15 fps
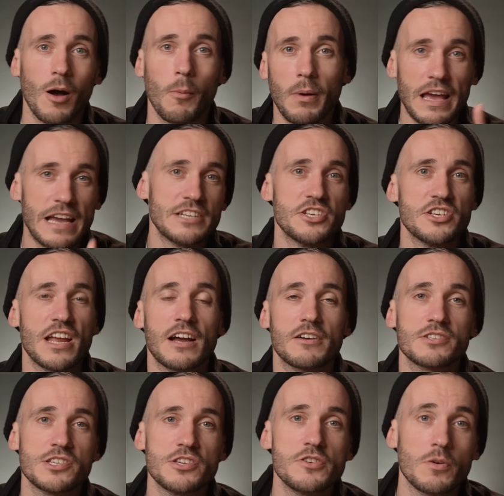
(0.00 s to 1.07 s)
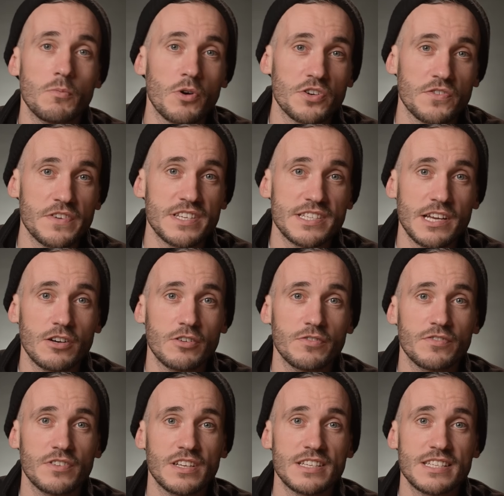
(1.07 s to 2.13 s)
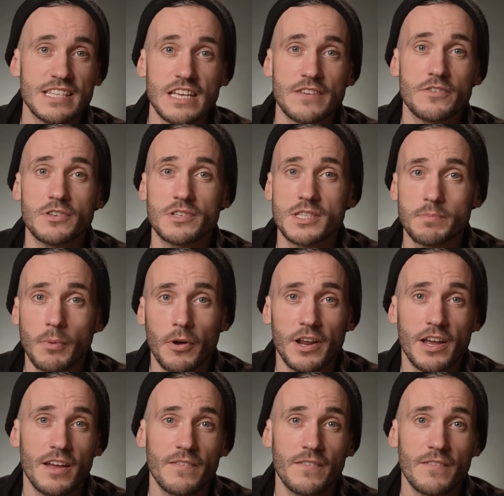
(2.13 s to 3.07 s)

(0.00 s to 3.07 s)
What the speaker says: I'll play it to you now so you can watch for yourself and see if you can spot it.